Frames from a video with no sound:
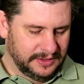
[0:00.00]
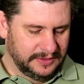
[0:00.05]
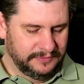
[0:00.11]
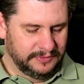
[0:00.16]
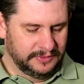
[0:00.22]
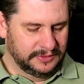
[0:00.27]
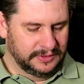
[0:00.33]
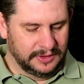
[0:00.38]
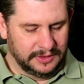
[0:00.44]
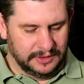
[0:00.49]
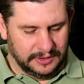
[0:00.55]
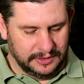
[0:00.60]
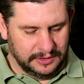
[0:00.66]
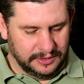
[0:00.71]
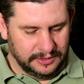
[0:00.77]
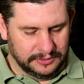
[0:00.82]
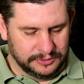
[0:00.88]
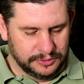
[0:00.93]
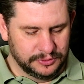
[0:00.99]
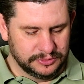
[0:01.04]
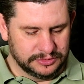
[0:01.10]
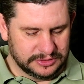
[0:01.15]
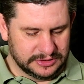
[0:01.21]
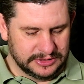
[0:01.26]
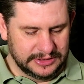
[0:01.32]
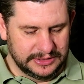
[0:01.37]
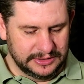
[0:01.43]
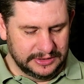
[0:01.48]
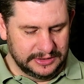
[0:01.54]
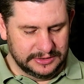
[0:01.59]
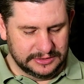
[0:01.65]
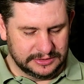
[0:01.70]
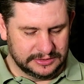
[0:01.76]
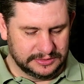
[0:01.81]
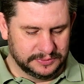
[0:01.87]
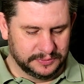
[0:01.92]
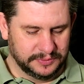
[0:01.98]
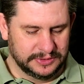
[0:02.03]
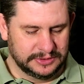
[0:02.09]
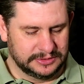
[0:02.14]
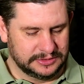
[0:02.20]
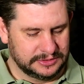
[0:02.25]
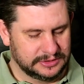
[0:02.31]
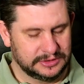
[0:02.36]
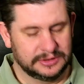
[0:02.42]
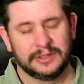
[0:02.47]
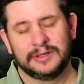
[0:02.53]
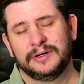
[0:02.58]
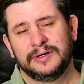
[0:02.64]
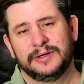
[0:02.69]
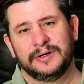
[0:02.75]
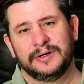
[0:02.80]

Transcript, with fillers: Even the used CDs, which